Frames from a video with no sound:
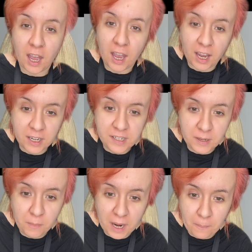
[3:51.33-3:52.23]
I
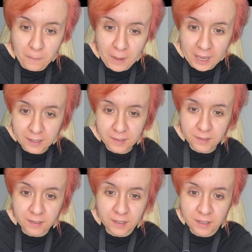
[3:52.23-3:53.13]
did my
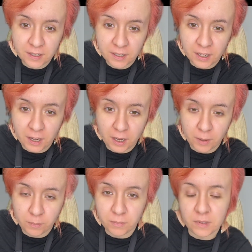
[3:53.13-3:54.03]
best,
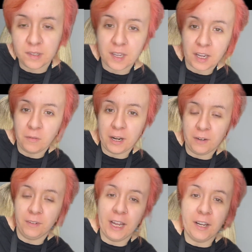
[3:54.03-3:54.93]
the second round
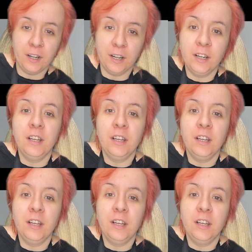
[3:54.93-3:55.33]
of lightener,